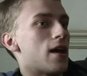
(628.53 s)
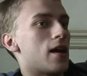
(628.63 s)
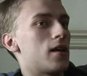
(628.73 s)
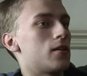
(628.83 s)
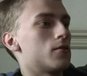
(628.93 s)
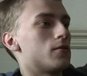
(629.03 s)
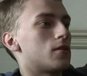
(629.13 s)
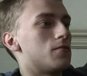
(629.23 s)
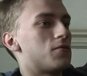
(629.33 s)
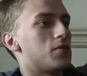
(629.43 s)
anger, the
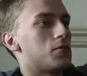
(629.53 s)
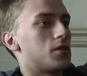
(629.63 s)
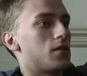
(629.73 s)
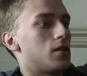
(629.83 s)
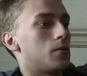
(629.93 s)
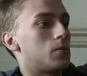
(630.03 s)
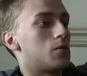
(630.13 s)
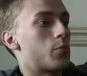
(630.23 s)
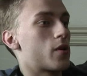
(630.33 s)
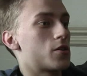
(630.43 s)
confusion, the
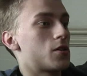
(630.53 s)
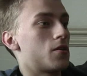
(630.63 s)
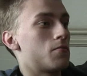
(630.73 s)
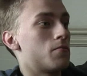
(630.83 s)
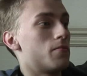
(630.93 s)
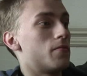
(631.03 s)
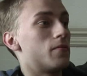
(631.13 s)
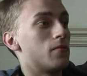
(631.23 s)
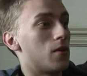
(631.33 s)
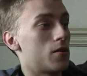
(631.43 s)
depression,
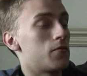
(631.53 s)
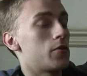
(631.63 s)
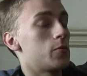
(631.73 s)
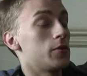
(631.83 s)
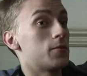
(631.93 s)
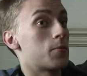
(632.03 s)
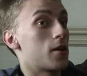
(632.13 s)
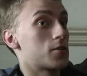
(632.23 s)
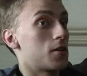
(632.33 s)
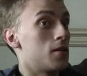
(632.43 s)
unavoidable
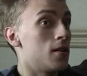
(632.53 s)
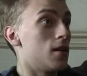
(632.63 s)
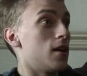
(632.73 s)
depression.